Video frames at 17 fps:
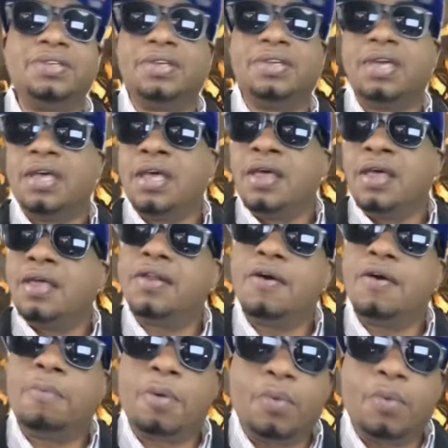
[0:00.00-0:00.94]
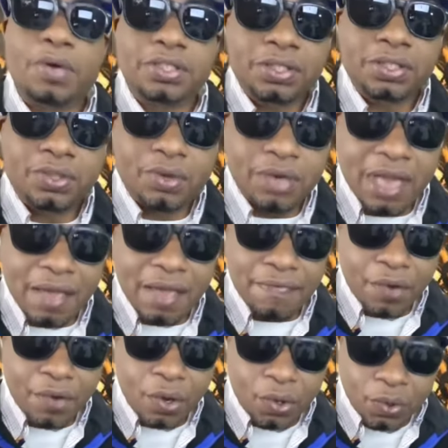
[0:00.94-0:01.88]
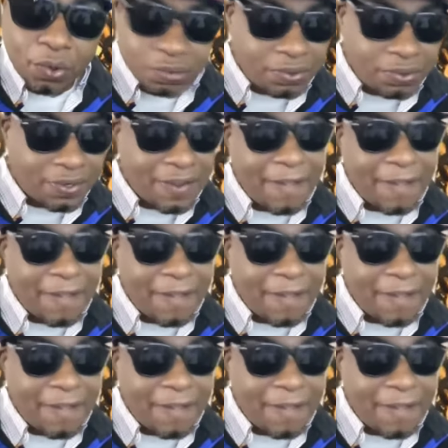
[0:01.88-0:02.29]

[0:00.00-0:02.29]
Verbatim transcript: We, you know, but once it's on that phone,